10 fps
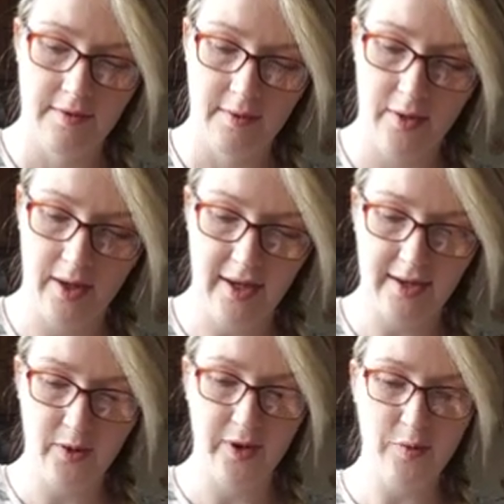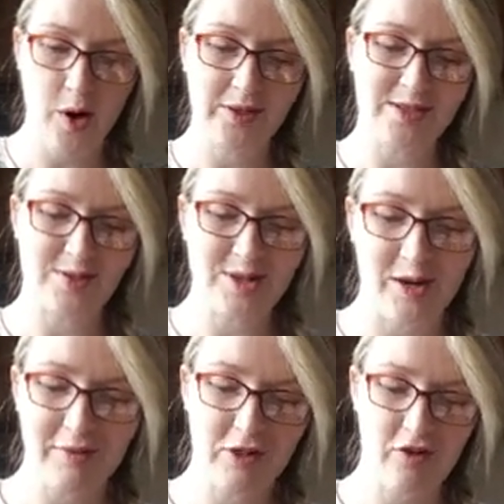Okay, Queen of Wands, so it's all
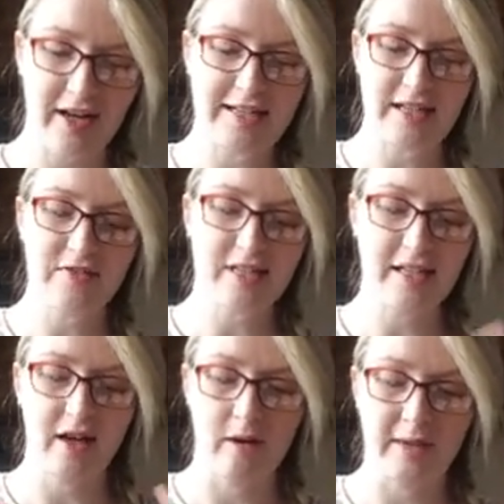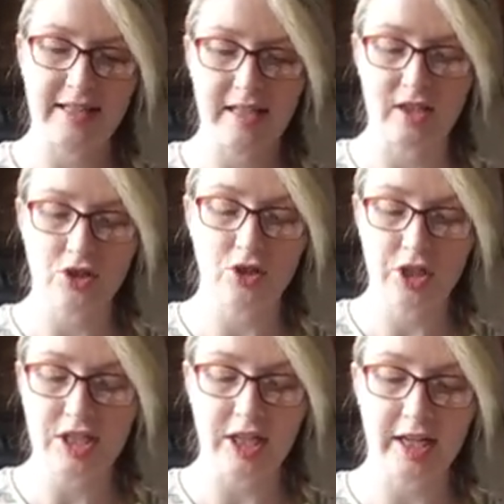about the creativity, all about seeing the
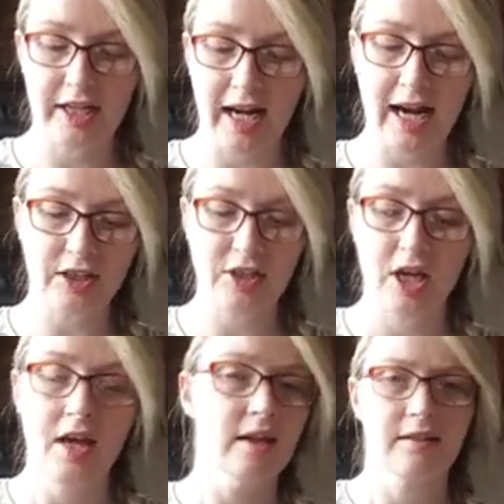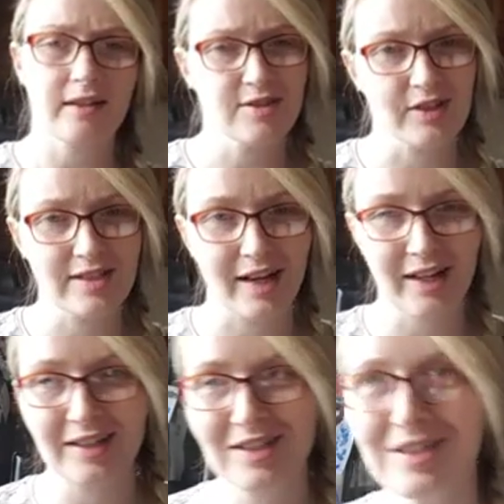sunny side of the latch, not sunny side of the
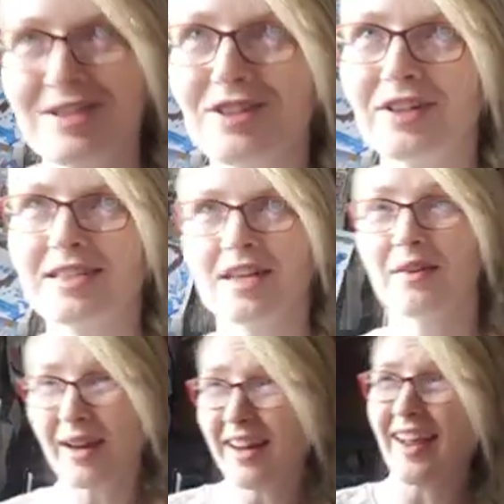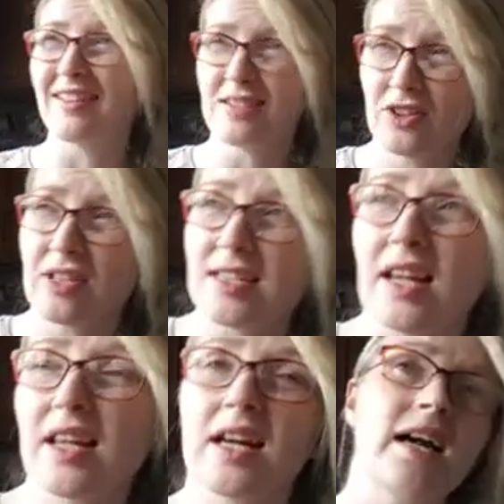latch, sunny side, well yeah, sunny side
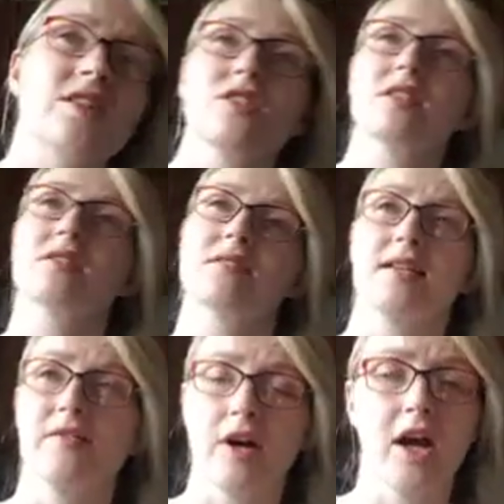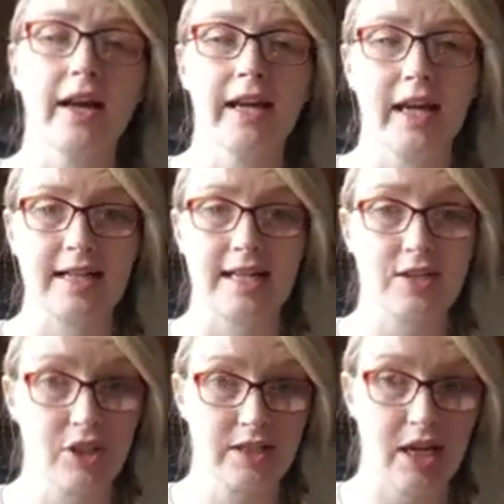of the latch, silver lining,
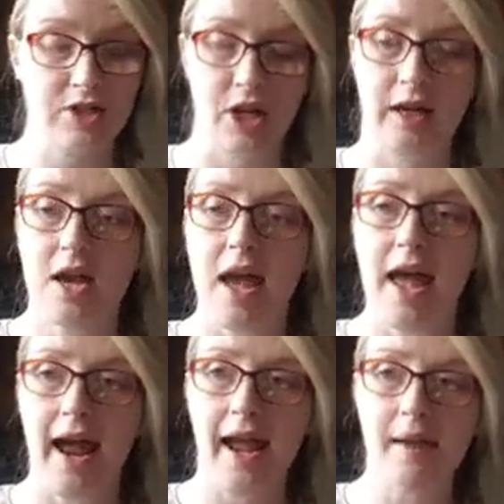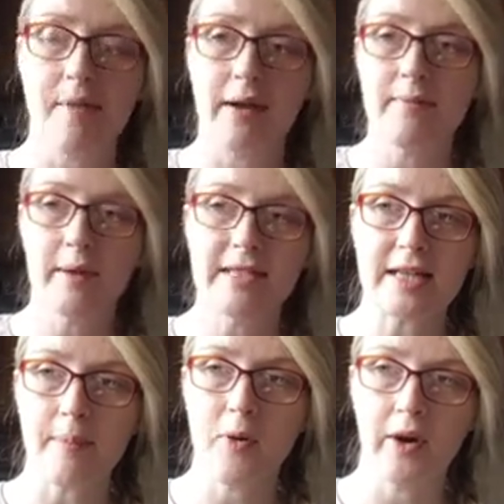etc, etc. Maybe
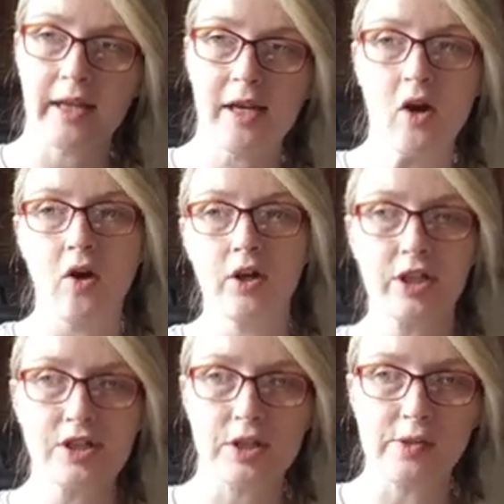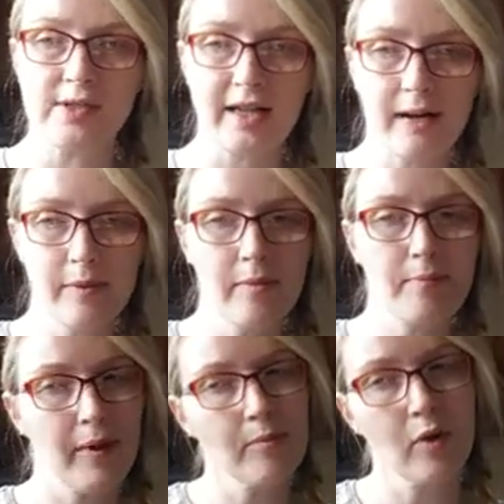start pulling in all your tools, kind of be a
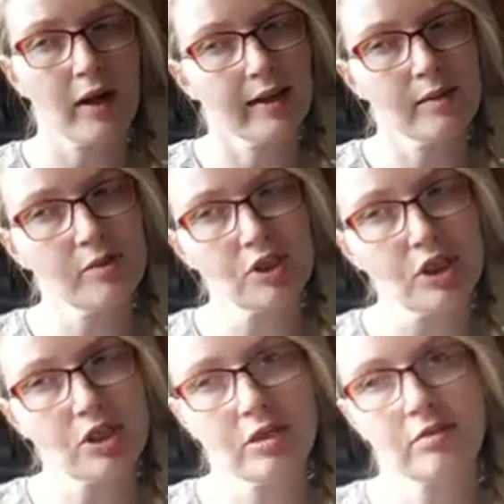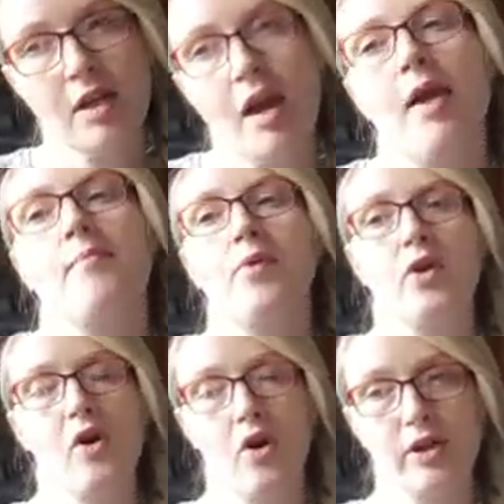bit more like the magician, put
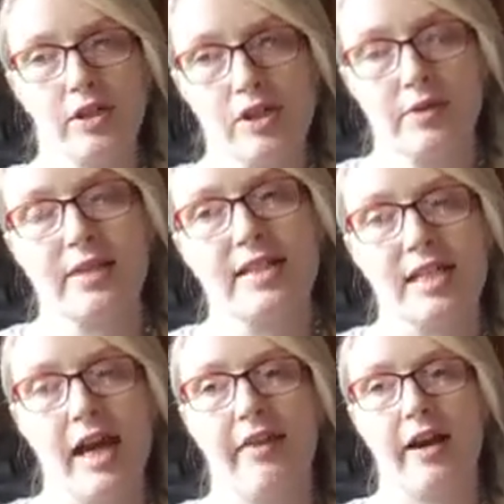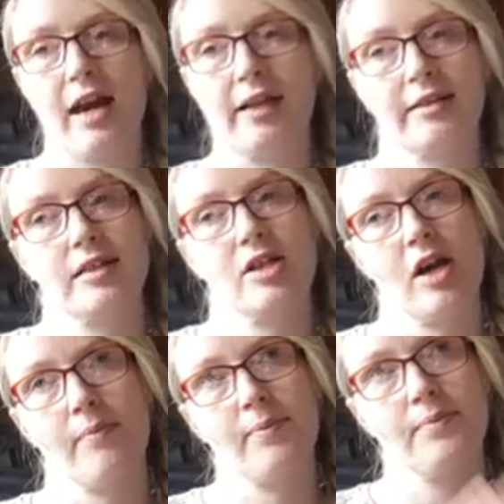all your tools together and
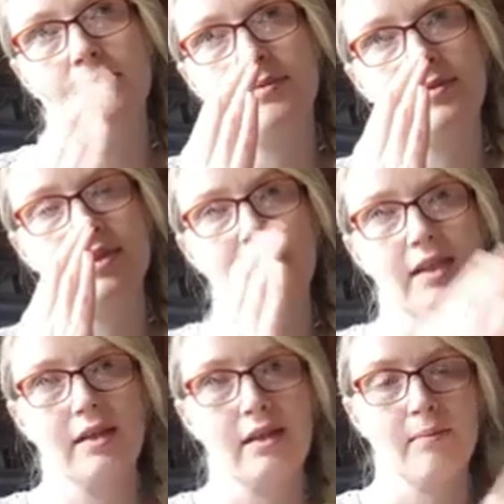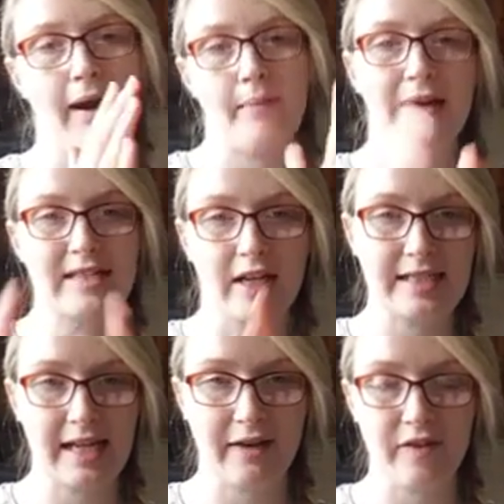stop
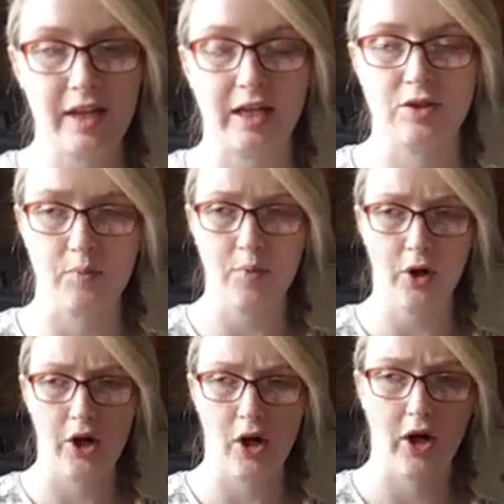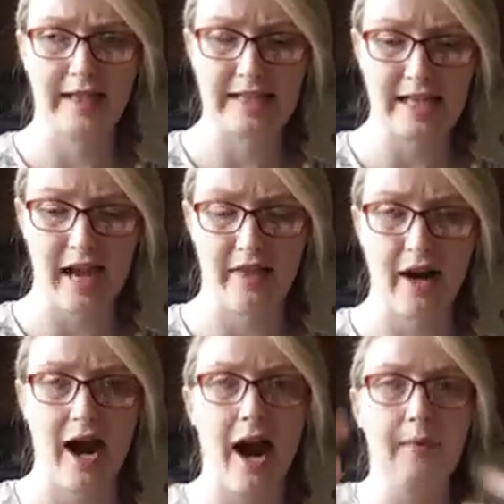decompartmentalizing everything. So pull it all in
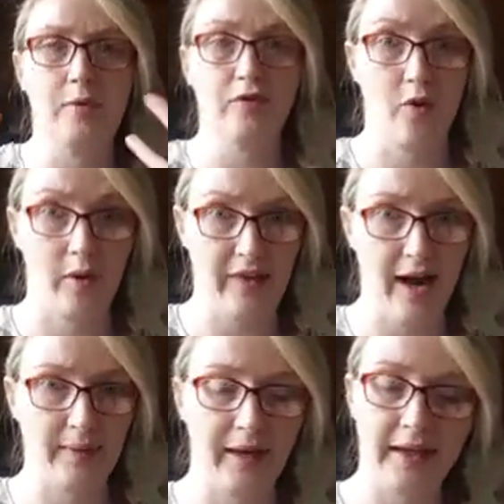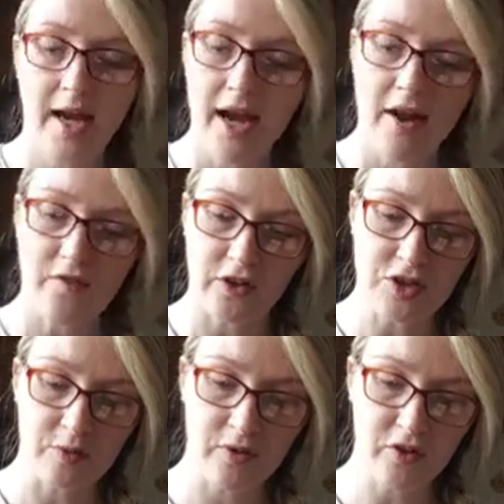together and move forward that way. For
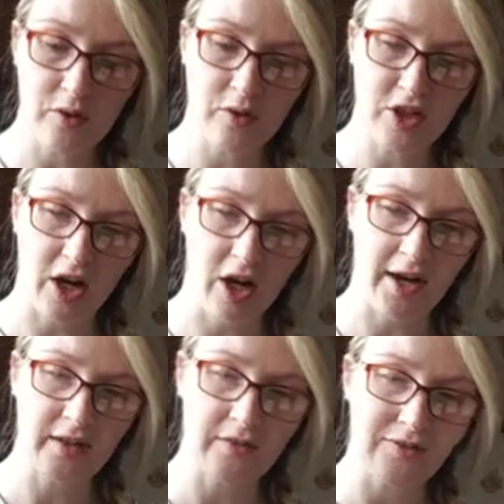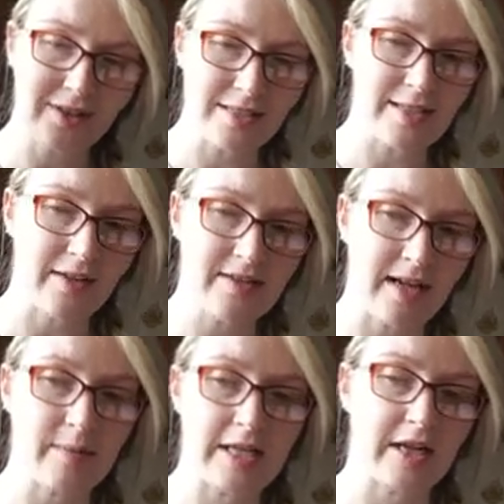some of you, you're kind of the
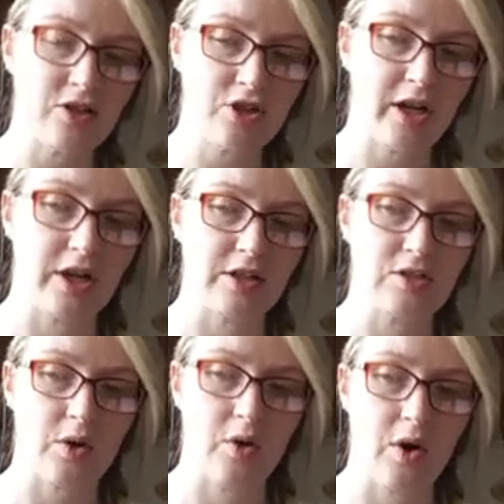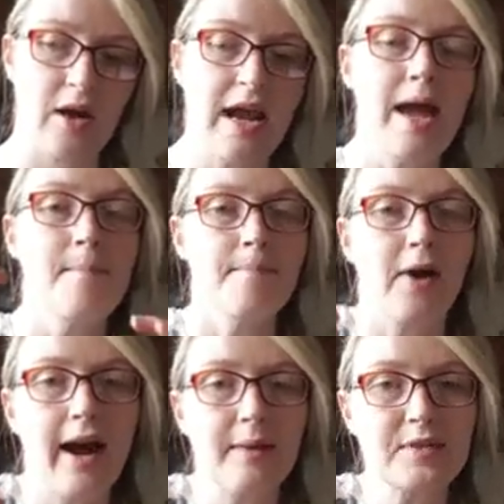self-sabotage triggers, or
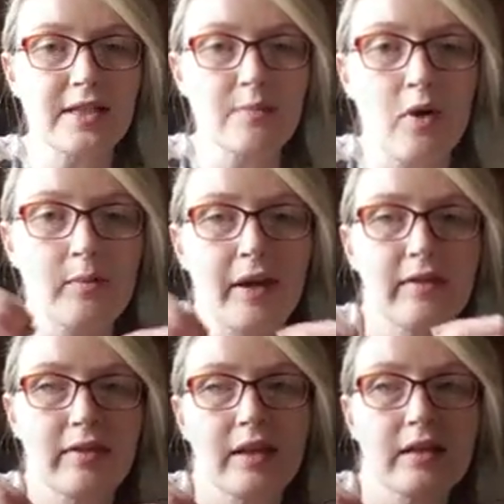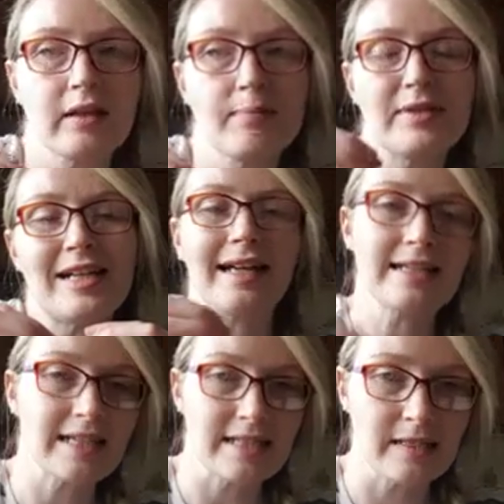perhaps it's more about the
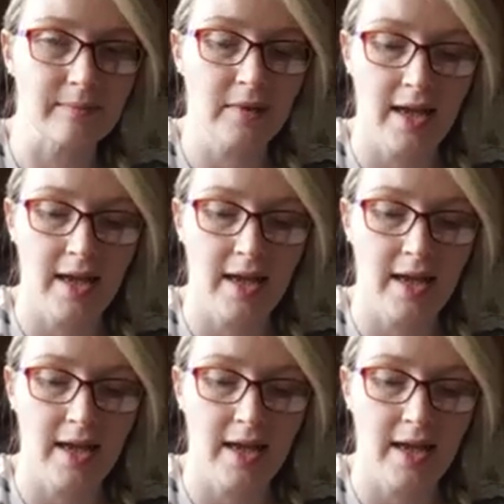pedanticism